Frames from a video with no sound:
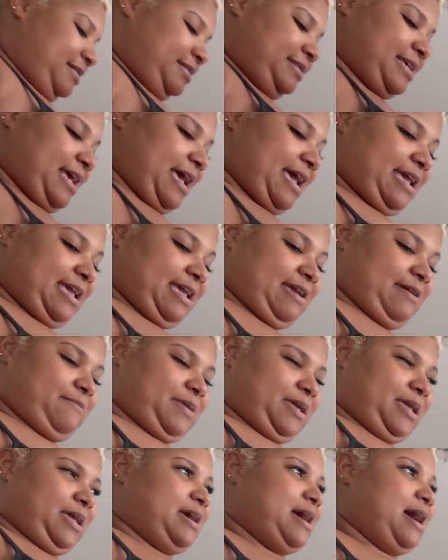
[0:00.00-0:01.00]
taking
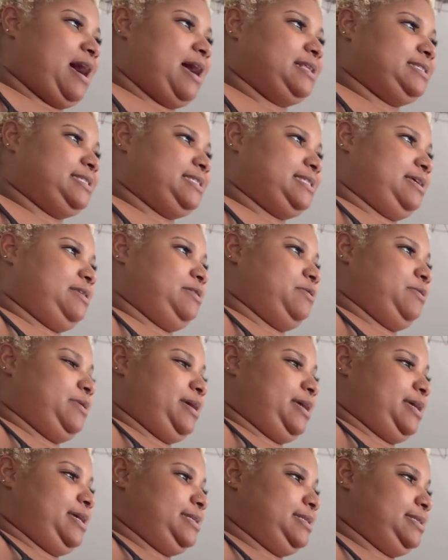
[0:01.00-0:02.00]
me, constant
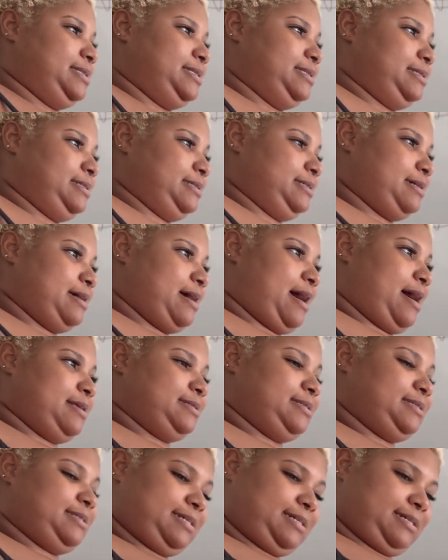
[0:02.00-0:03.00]
noise,
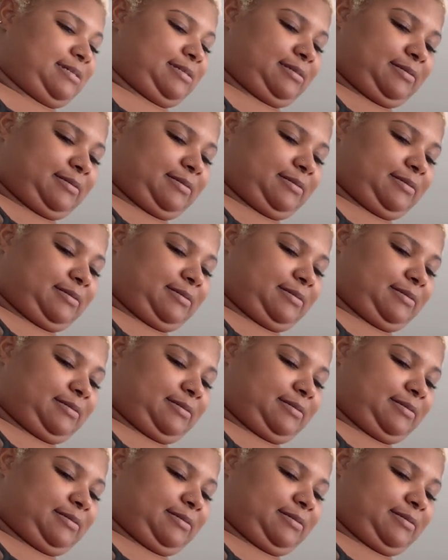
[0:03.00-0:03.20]
constant.